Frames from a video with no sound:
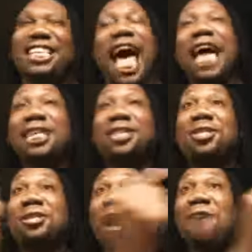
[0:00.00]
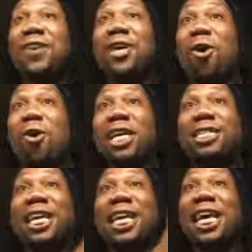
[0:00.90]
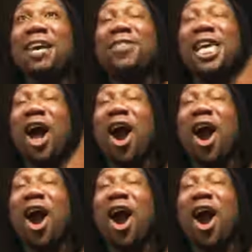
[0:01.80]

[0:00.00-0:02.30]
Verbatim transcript: that is never going to leave the